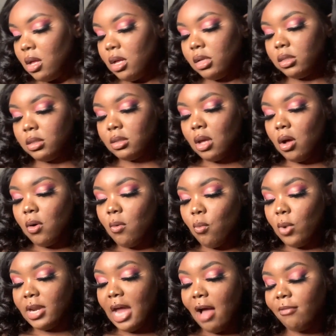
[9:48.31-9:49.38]
So
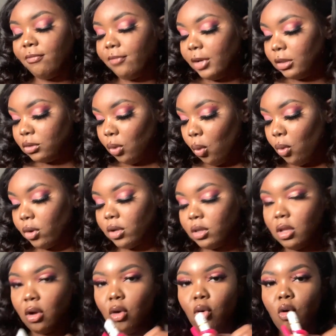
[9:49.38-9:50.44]
when I first ordered
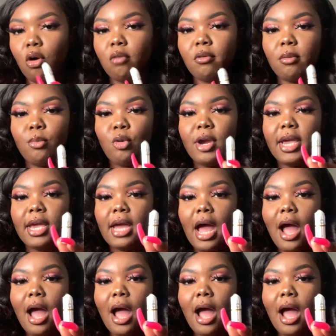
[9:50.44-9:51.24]
the Cora brand,